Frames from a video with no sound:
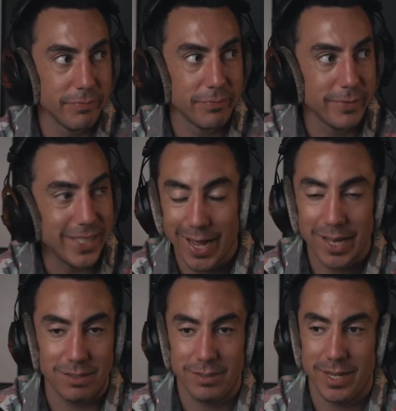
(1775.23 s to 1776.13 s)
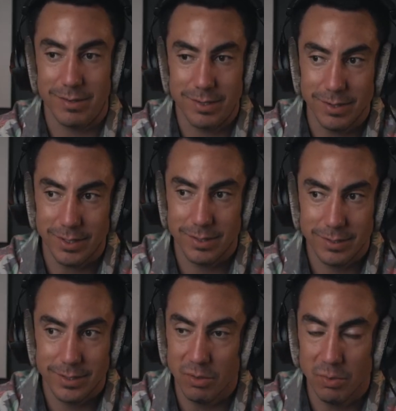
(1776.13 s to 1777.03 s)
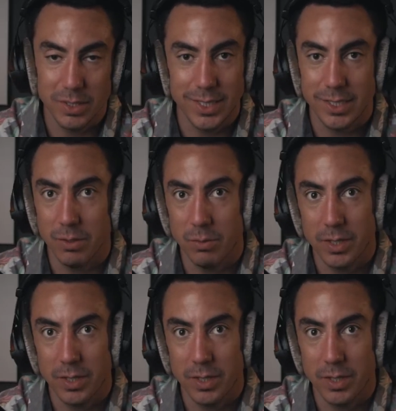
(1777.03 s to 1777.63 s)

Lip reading: You gotta learn how to cook. You really do.